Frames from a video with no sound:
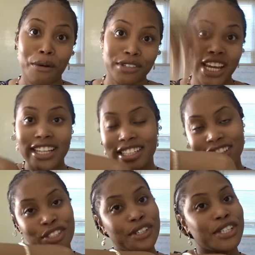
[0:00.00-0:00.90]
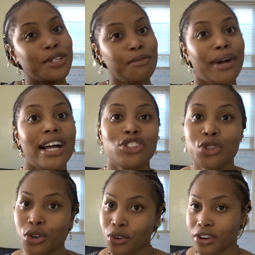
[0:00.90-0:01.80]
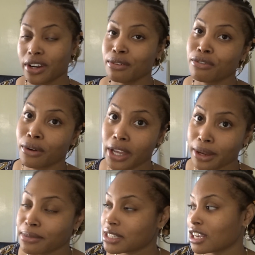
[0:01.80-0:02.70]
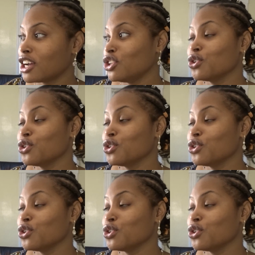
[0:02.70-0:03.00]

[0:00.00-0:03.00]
Check the description box. You could order them from Amazon.